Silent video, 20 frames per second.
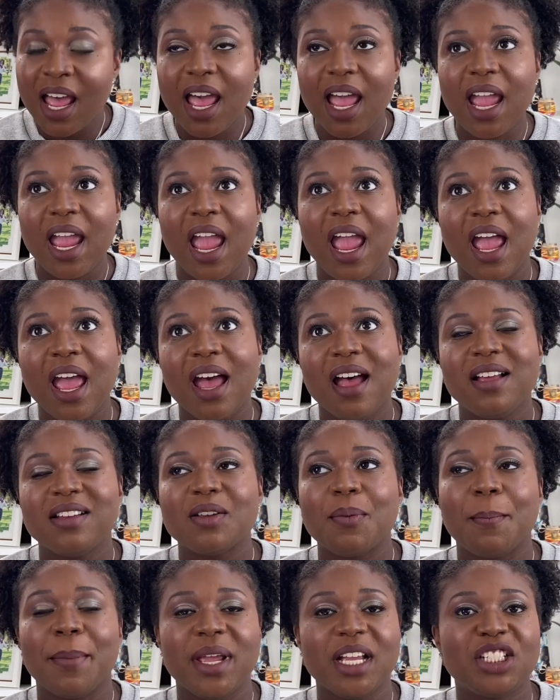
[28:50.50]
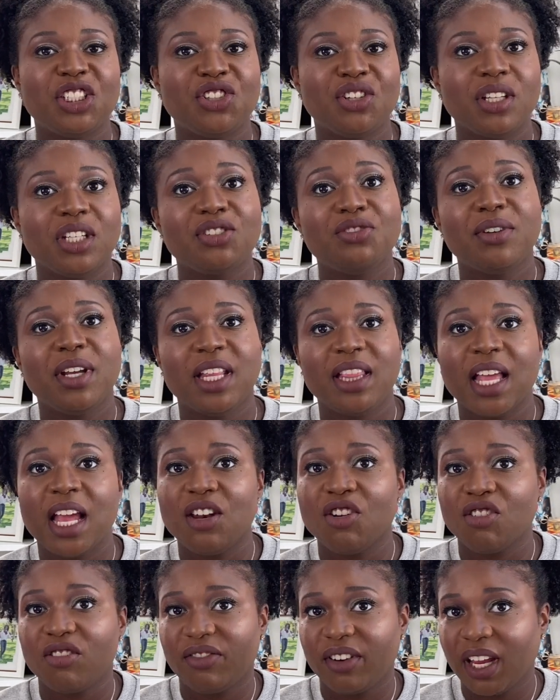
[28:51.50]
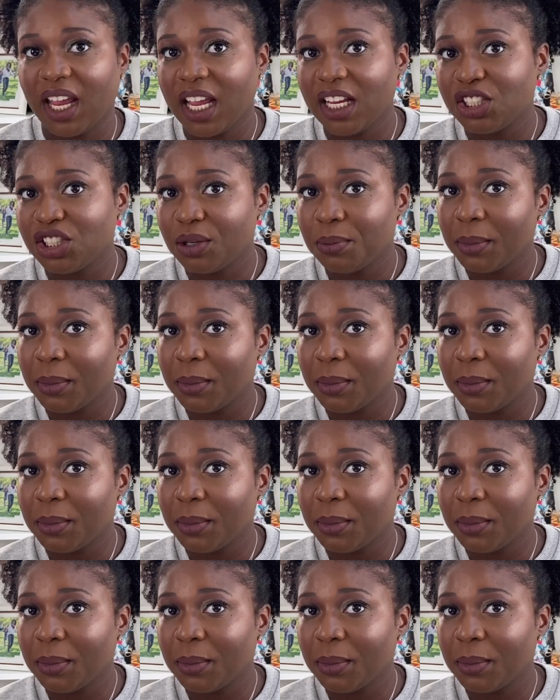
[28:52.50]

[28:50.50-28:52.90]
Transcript: And make sure that you hit that notification